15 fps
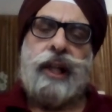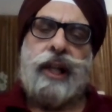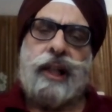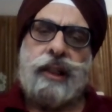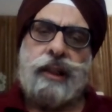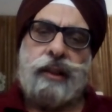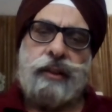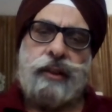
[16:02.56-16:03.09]

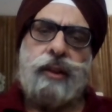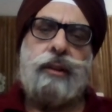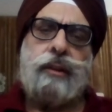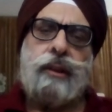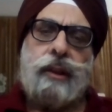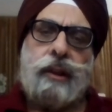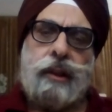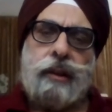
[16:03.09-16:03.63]
and,
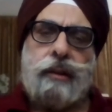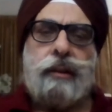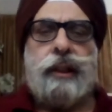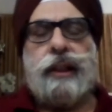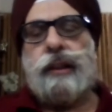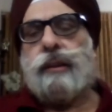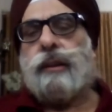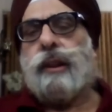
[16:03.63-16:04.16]

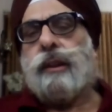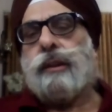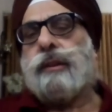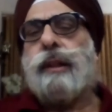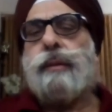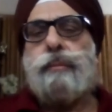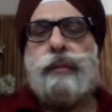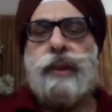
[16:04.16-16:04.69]

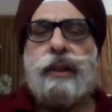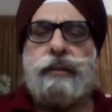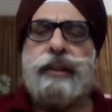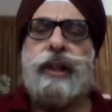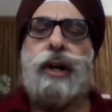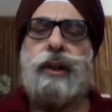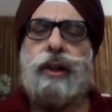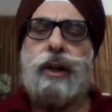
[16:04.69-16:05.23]
say, we
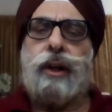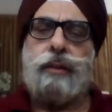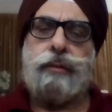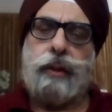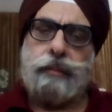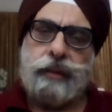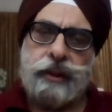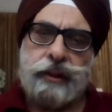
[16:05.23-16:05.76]
are all
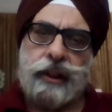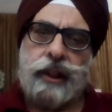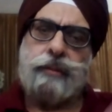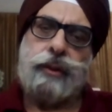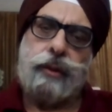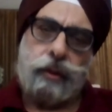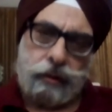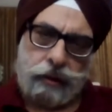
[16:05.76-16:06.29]
from the same
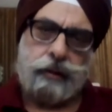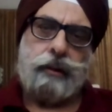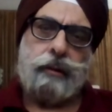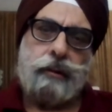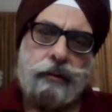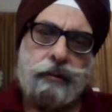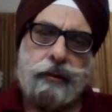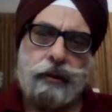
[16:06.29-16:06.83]
source,
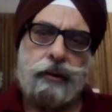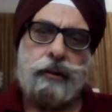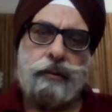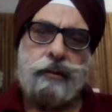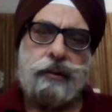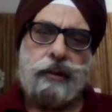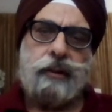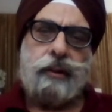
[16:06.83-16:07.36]

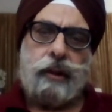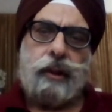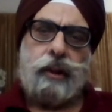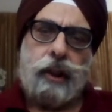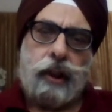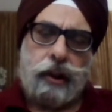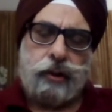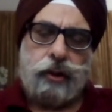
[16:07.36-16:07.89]

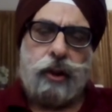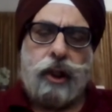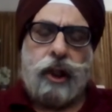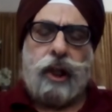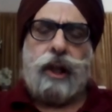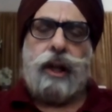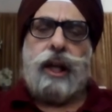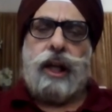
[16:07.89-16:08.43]
so
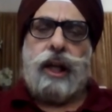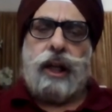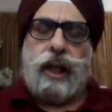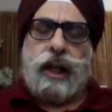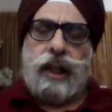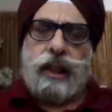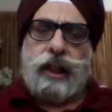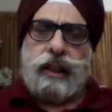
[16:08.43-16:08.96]

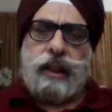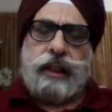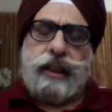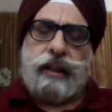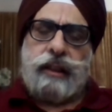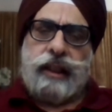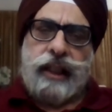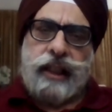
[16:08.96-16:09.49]

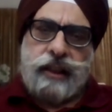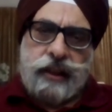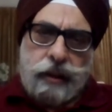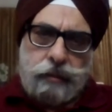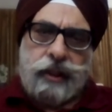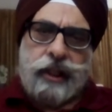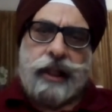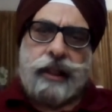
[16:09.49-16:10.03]
he
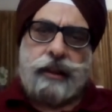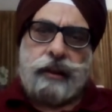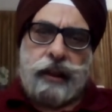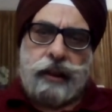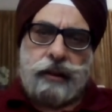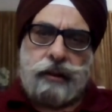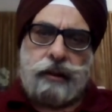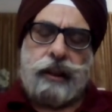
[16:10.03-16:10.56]
symbolized
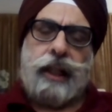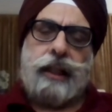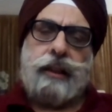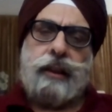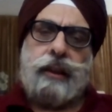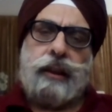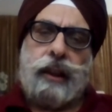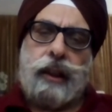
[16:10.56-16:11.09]
this,
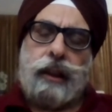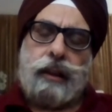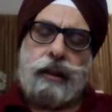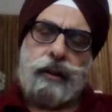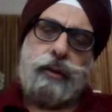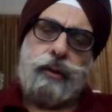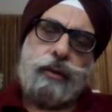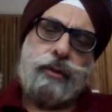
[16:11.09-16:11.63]
and the
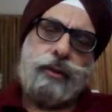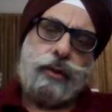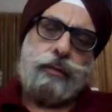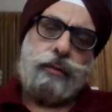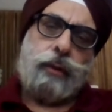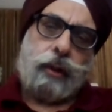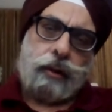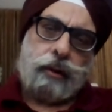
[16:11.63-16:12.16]
gurus who
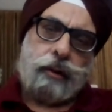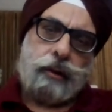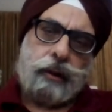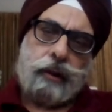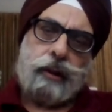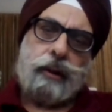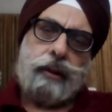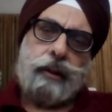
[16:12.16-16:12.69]
followed
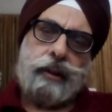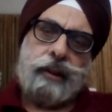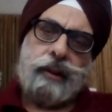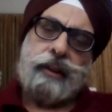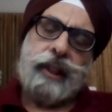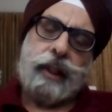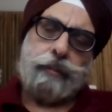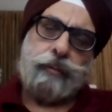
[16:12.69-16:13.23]

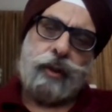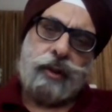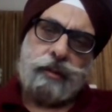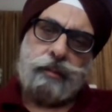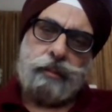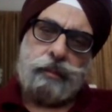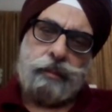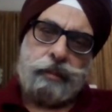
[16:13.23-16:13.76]
kept
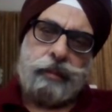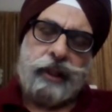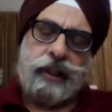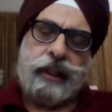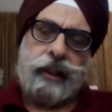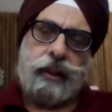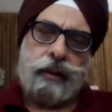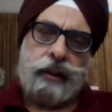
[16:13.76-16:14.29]
on
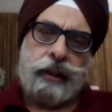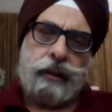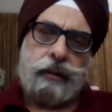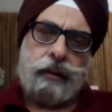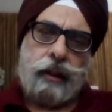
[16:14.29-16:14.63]
building on it.